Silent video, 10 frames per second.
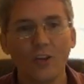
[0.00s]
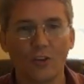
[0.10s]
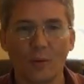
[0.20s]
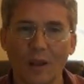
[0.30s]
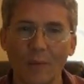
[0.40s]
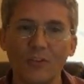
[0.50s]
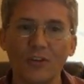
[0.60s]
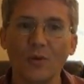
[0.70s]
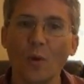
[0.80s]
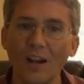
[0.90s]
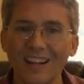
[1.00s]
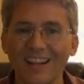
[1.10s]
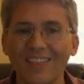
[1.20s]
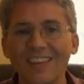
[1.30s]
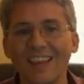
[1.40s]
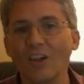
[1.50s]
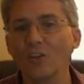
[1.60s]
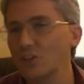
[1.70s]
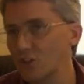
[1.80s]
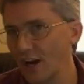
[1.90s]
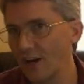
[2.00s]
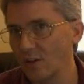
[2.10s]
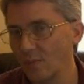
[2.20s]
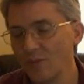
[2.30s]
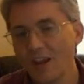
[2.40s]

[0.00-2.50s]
You'll sometimes see one in the English Channel.